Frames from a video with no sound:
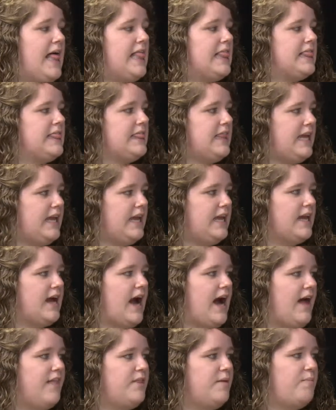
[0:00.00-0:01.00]
link
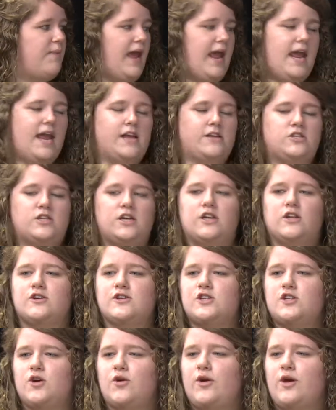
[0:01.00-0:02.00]
on the page, it'll
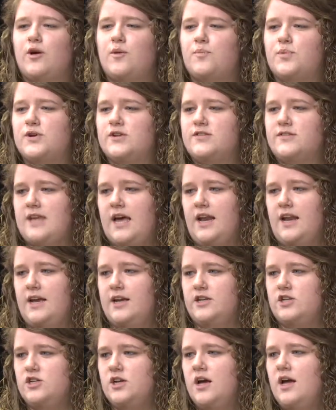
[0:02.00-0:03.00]
show you a
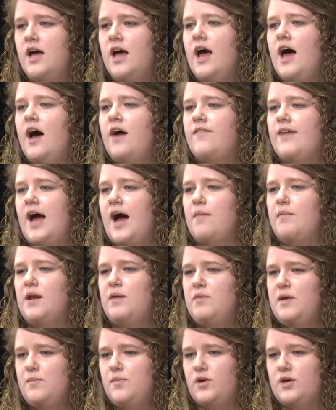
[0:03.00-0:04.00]
percentage of how many
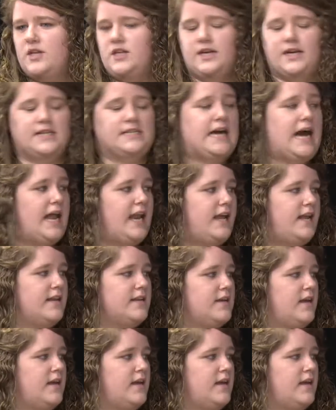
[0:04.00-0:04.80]
people clicked on it.